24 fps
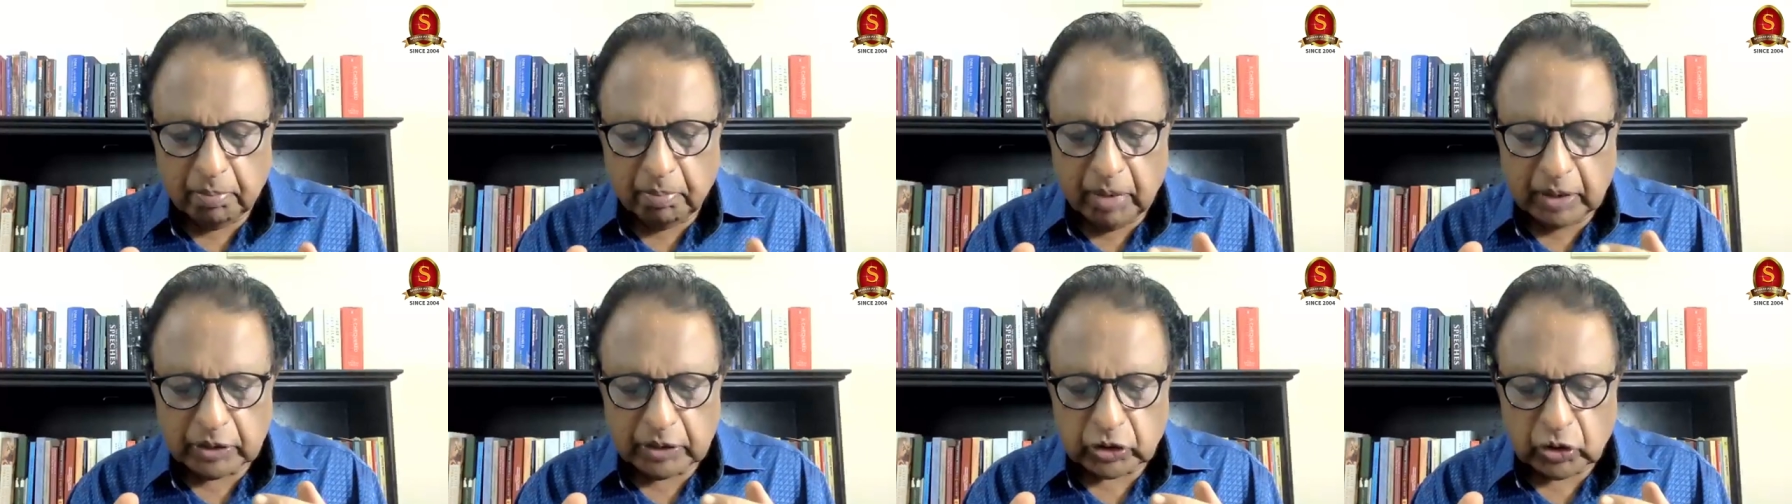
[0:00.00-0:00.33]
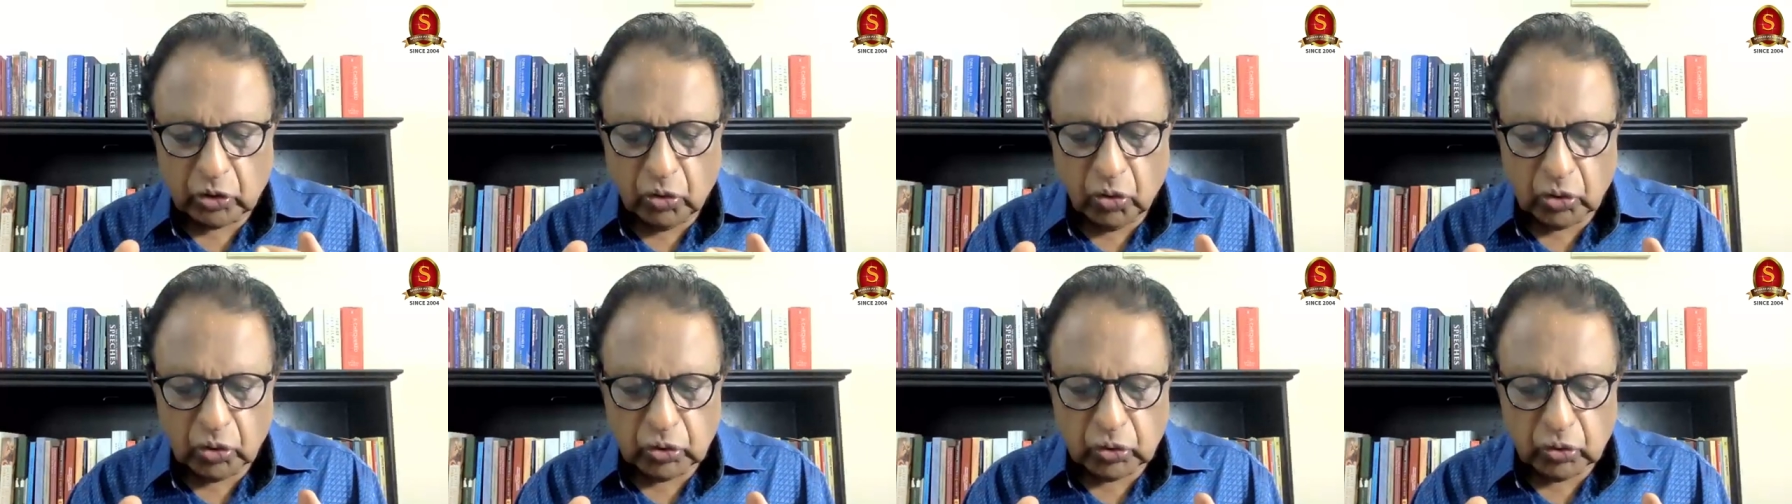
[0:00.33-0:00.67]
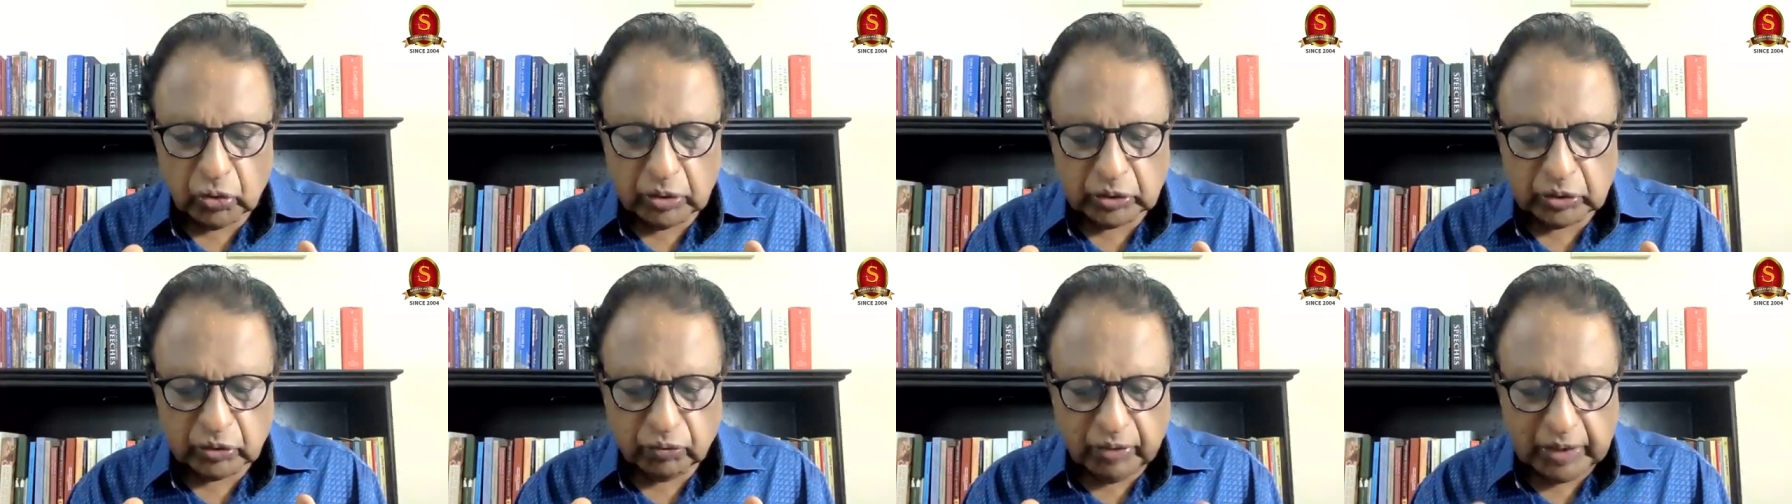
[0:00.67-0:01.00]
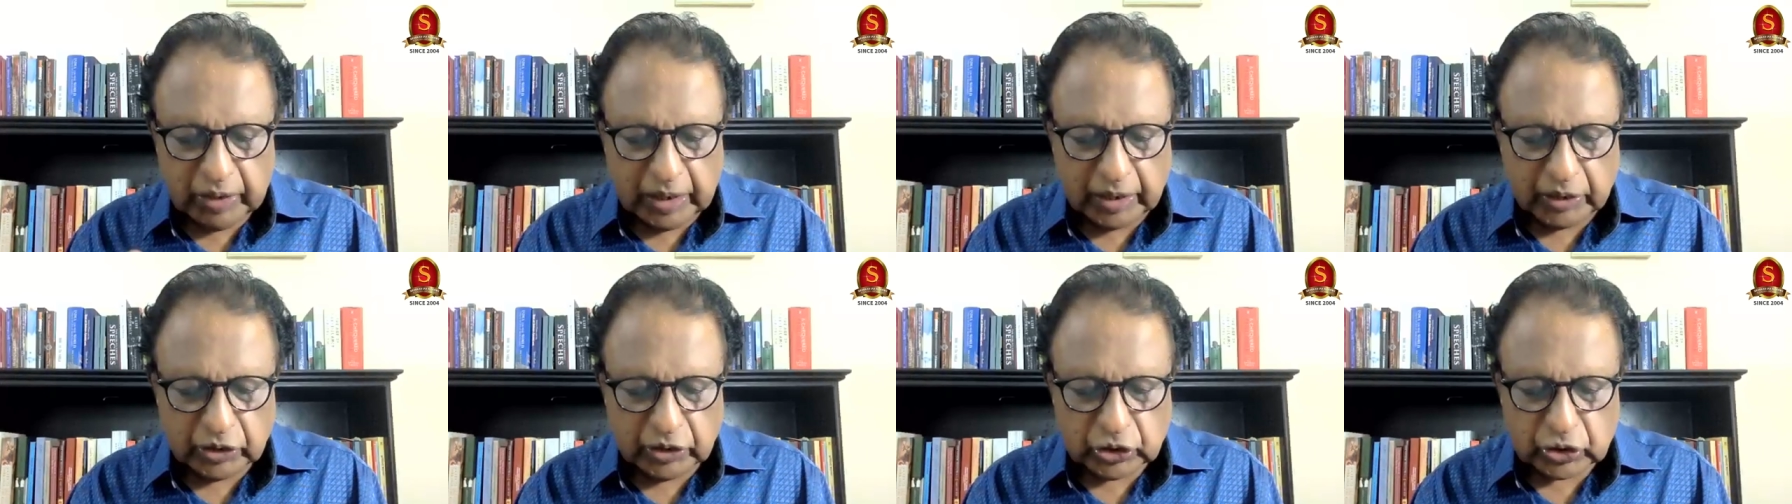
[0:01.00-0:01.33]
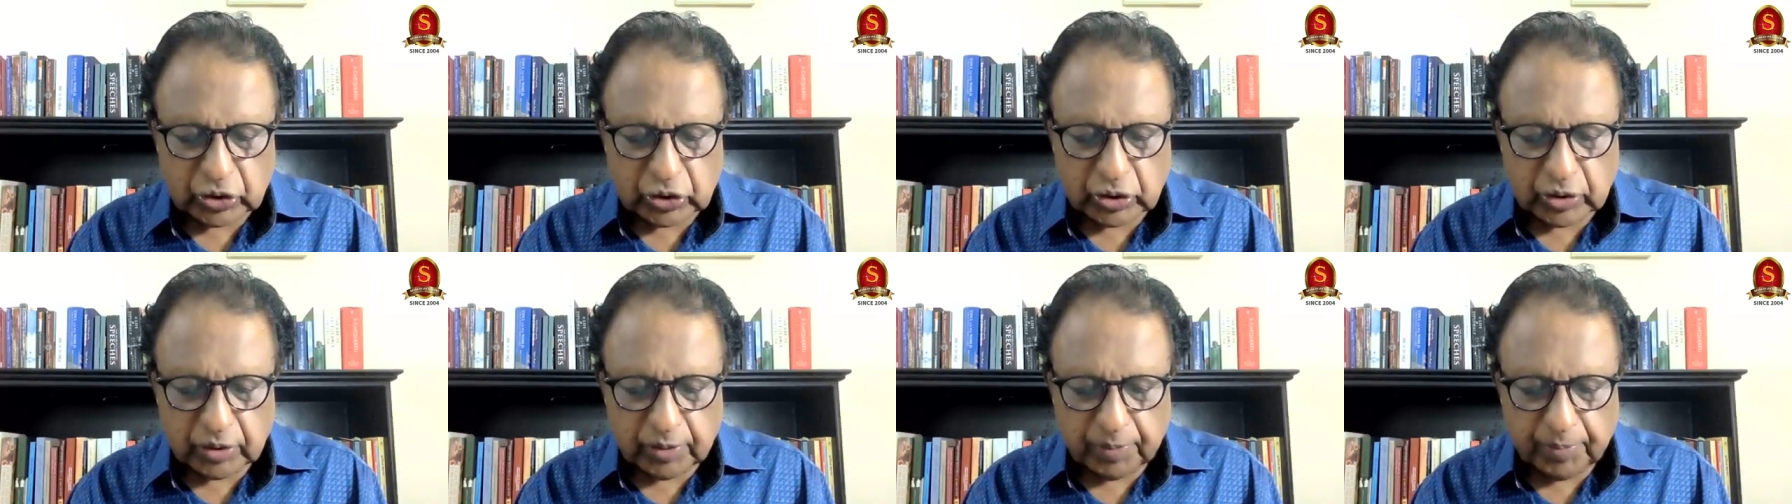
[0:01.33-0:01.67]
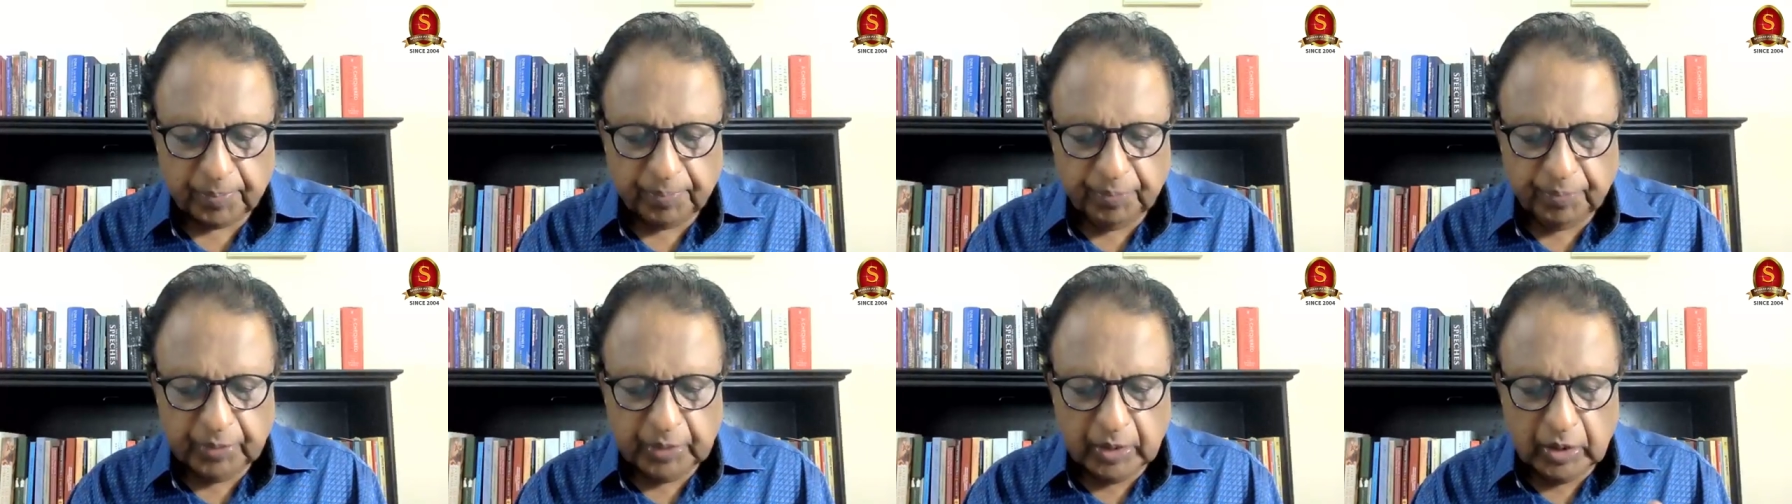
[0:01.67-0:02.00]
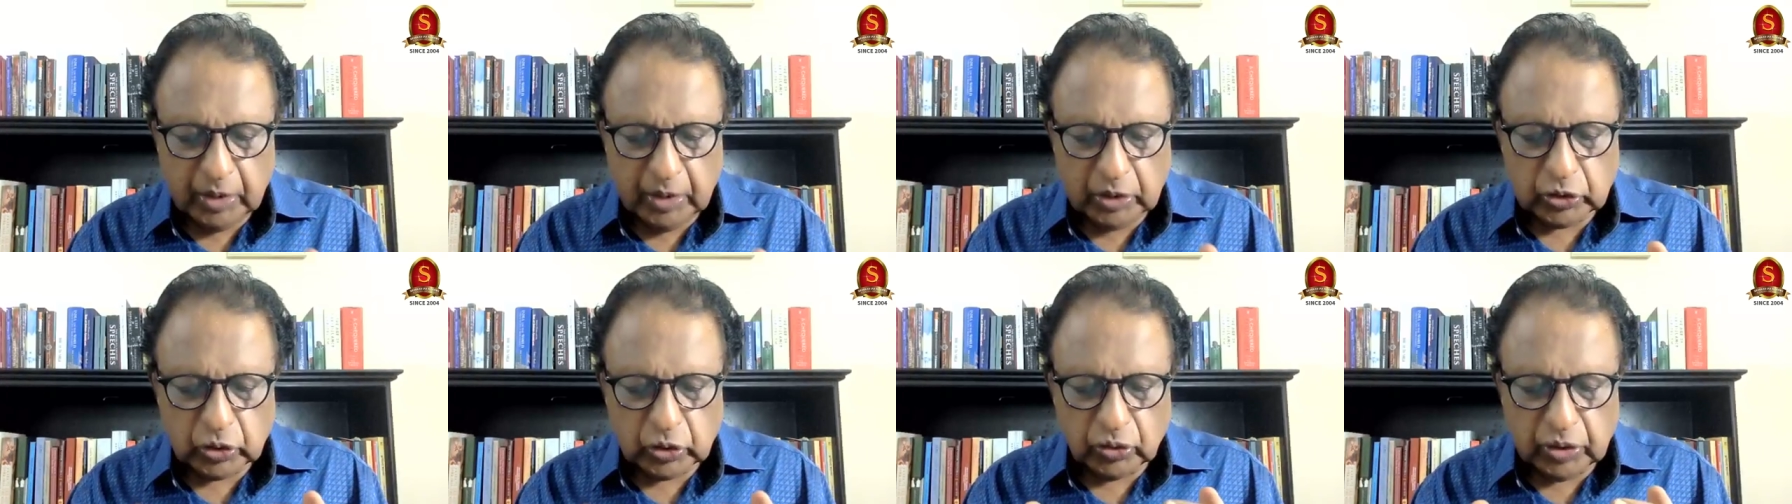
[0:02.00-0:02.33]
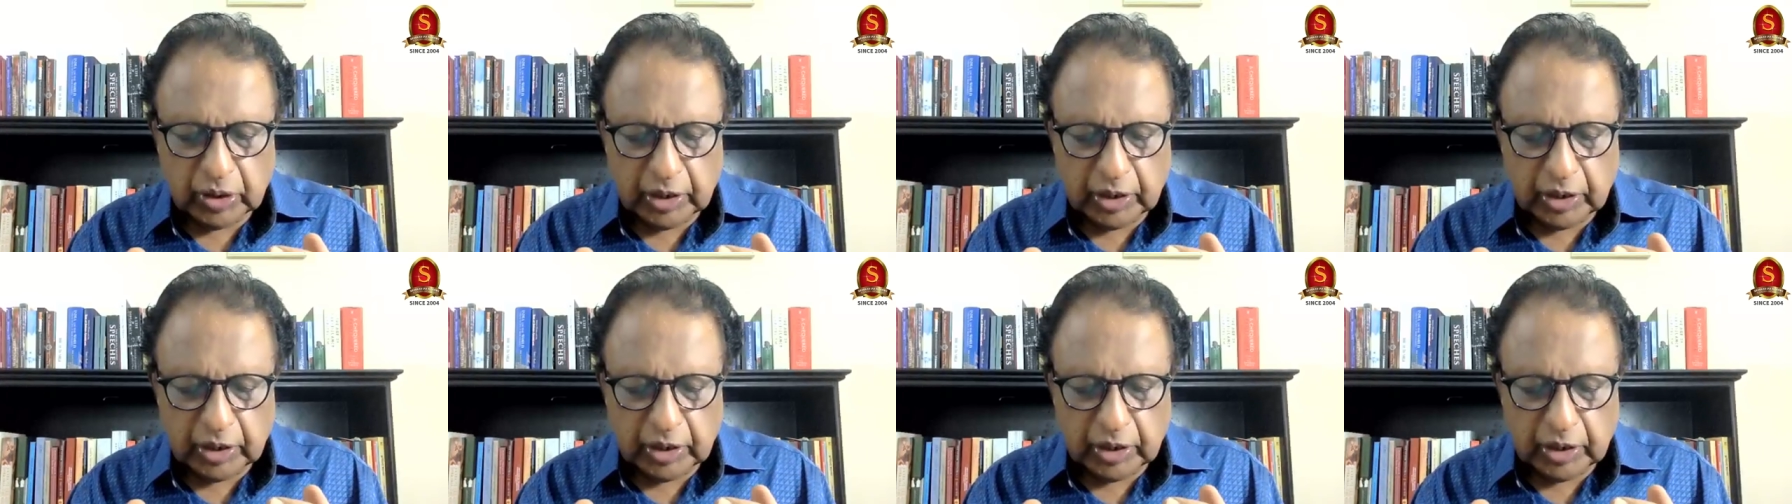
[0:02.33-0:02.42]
must go to his village. So